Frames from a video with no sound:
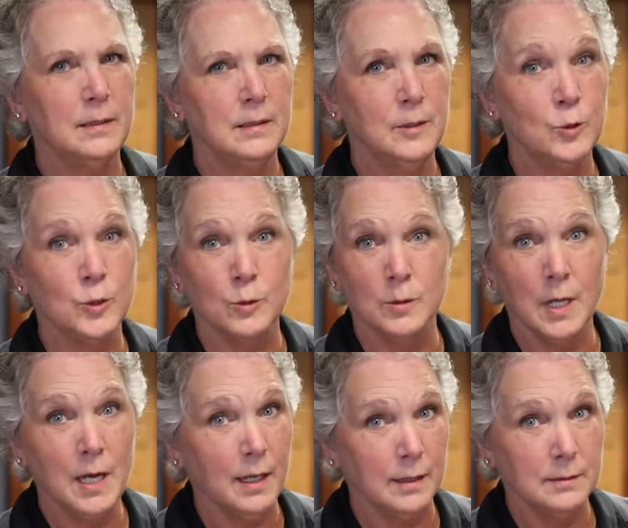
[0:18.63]
You do
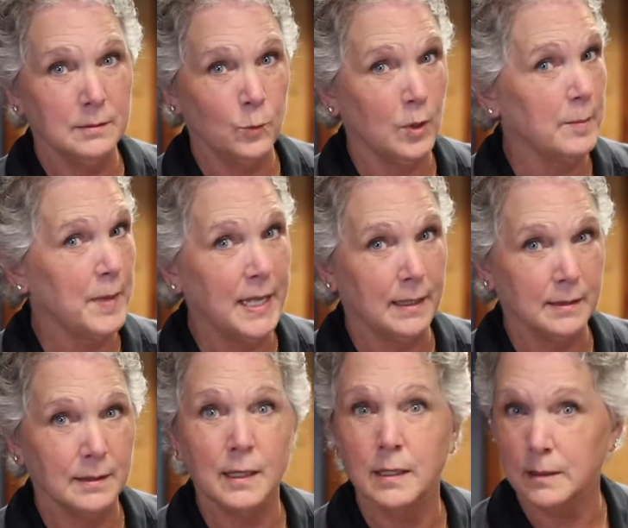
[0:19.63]
not want to make
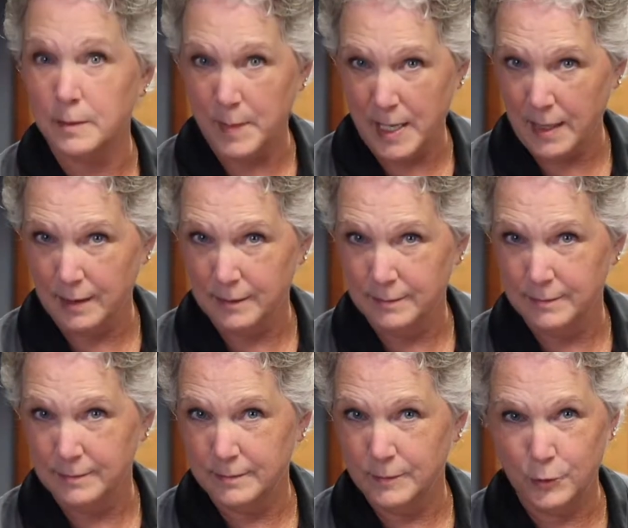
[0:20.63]
Ellen mad.
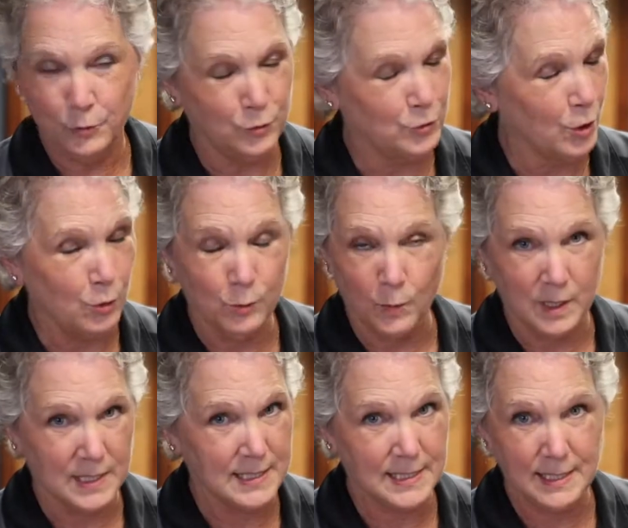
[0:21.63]
You don't want
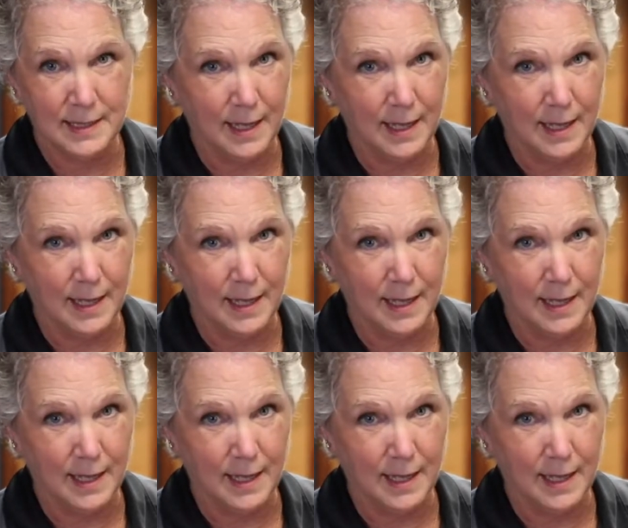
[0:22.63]
to see